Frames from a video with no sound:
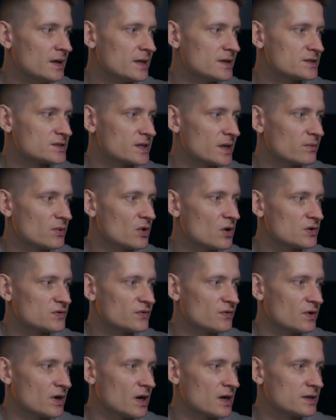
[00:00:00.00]
And the same
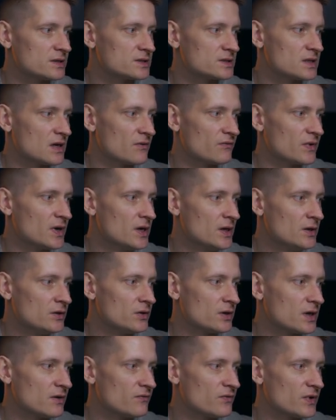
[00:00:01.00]
goes for the other stuff.
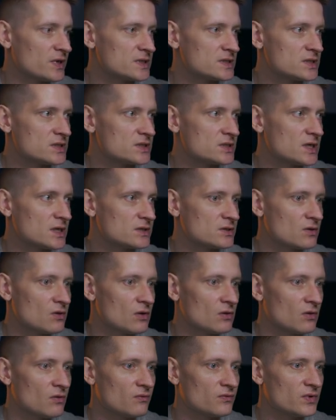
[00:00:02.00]
You can for instance change the
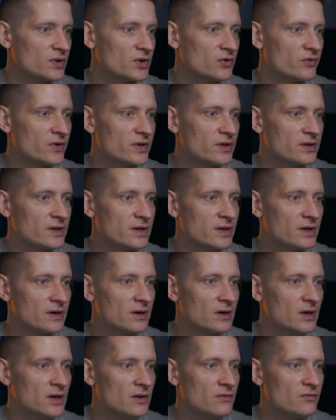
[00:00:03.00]
color of the grill
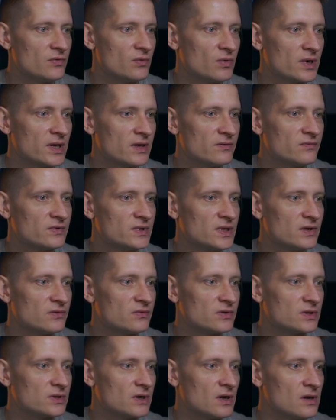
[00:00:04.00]
here if you want to have a
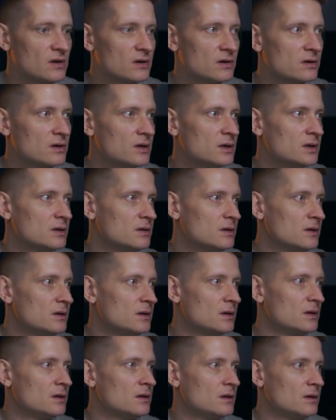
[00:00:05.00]
different color.
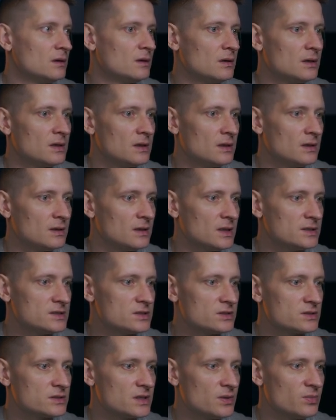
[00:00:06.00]

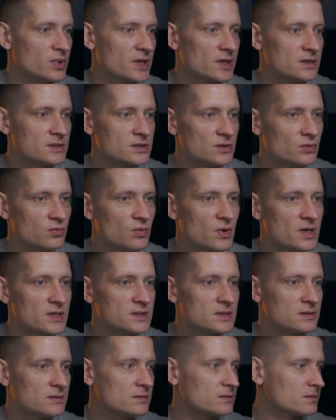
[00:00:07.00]
Let's just keep it as it
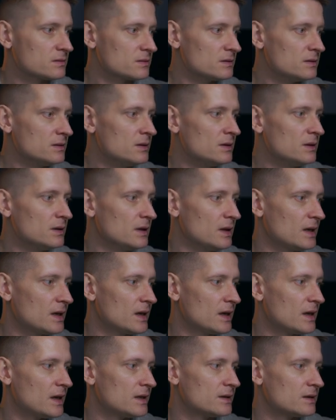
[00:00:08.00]
was,
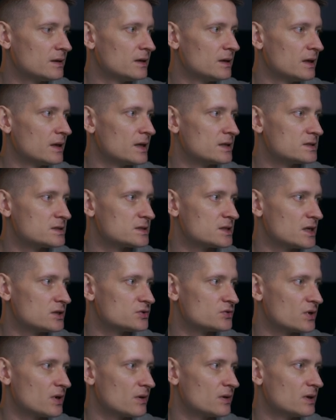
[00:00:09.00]
and
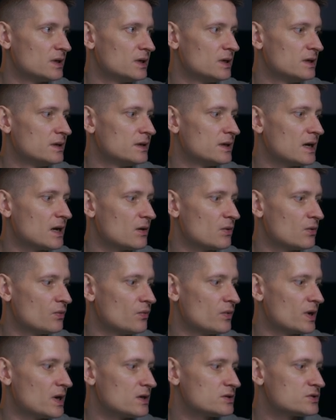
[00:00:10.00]
etc. Now
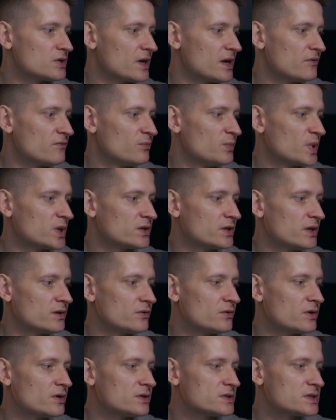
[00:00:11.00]
we also have
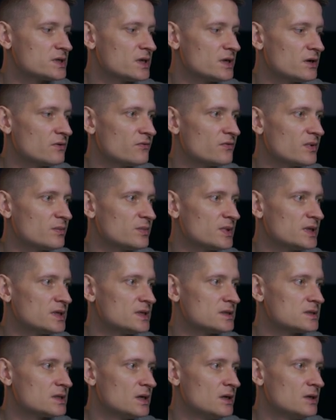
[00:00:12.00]
materials here from
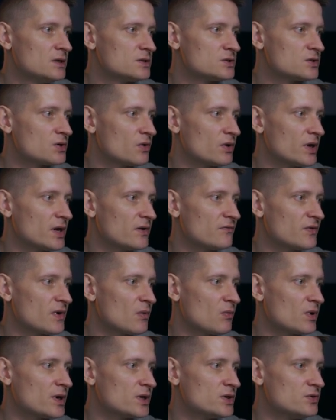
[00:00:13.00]
this. So if
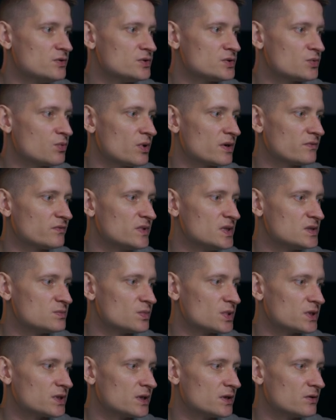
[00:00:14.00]
I want to use one of
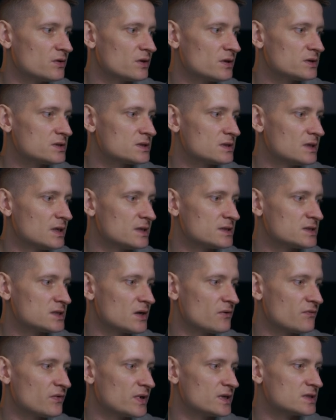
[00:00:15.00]
these materials, let's
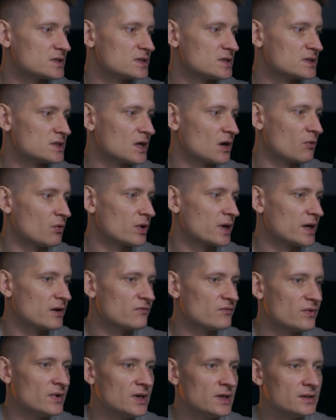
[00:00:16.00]
say for instance, I want to
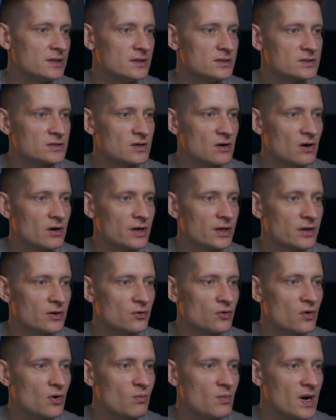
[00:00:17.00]
have this car in
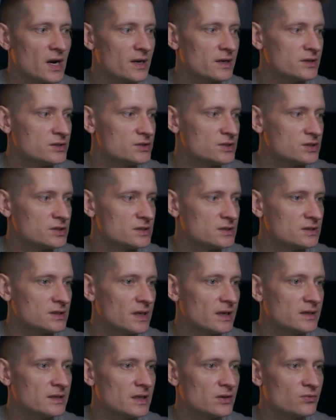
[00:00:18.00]
chrome, I could just
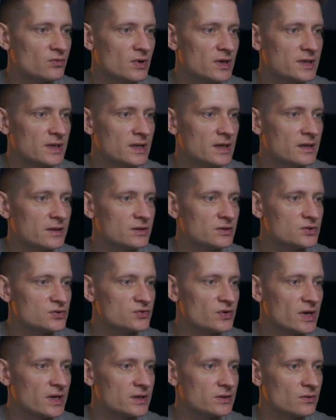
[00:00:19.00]
take that one and
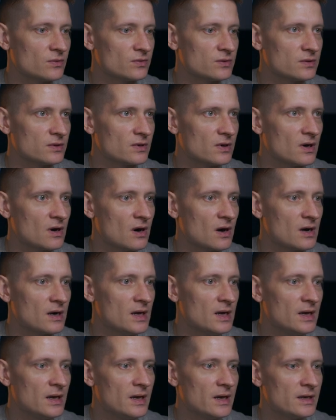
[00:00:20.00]
drag it onto the
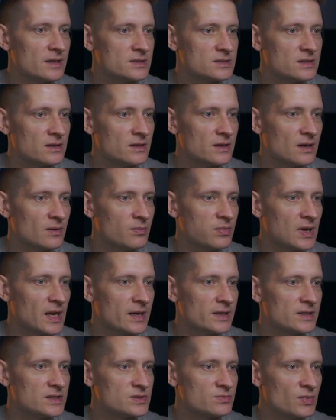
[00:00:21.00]
car and it's going to
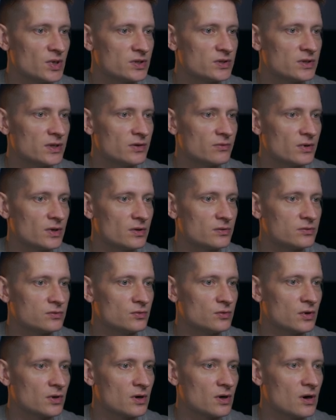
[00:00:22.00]
apply this material
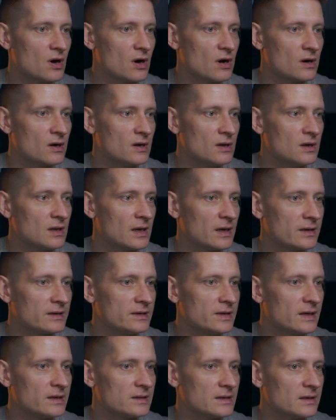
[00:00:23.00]
to the car
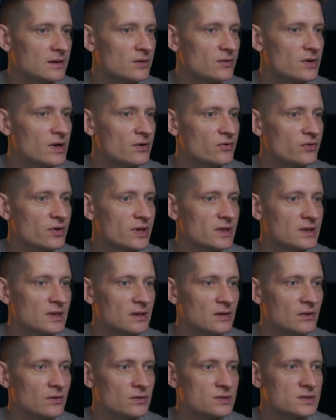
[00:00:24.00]
like that. And look how great
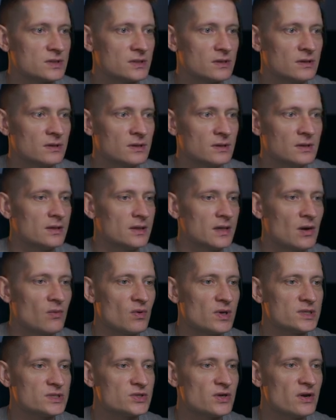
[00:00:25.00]
that looks. Now,
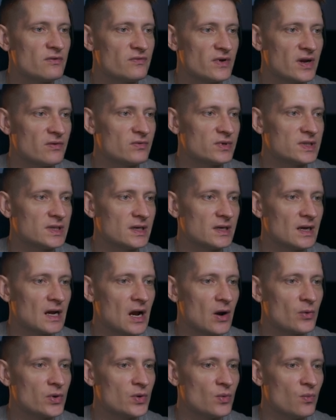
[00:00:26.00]
once you have everything
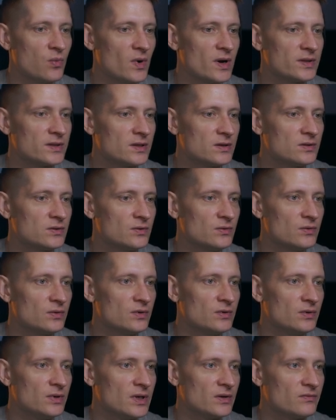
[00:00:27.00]
how you want it
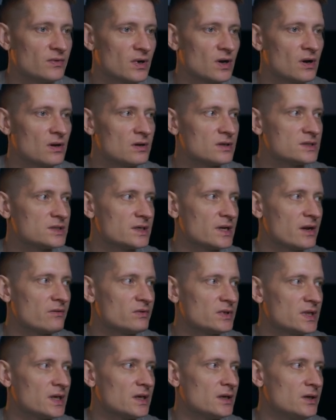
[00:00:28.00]
to, you have the colors and
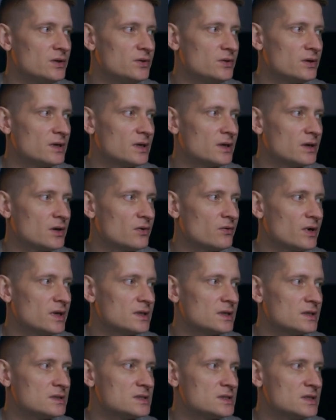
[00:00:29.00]
everything, you can
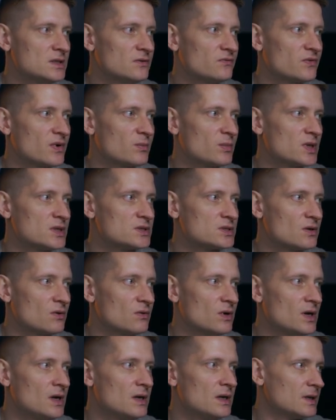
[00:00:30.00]
create a scene from it.
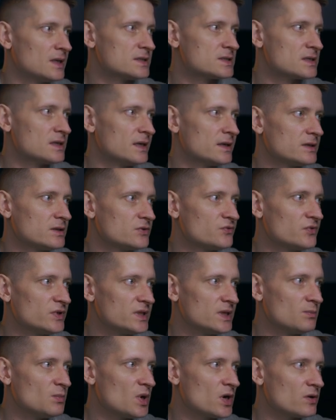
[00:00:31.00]
So let's click
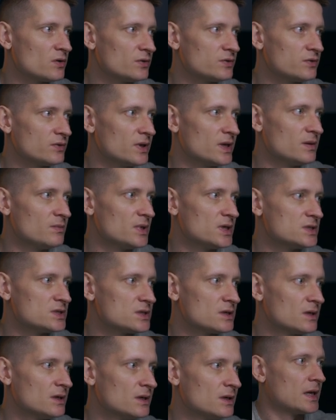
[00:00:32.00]
3D model to
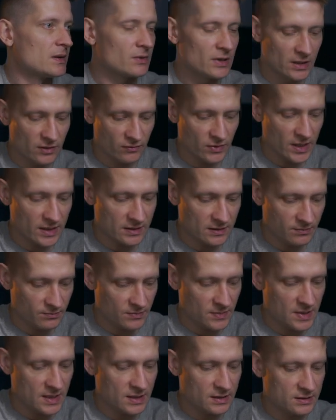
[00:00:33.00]
image, and I'm going to write
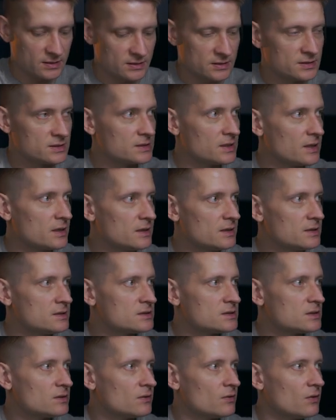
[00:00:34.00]

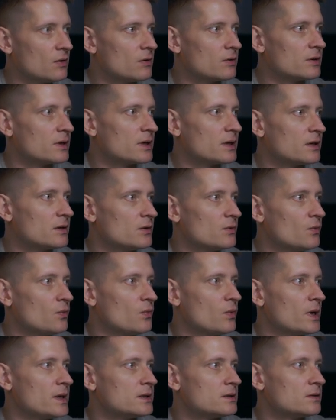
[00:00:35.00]
Mercedes on a
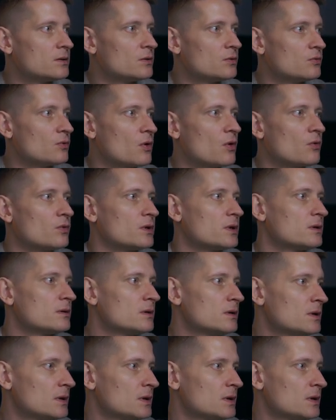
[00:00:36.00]
wet road,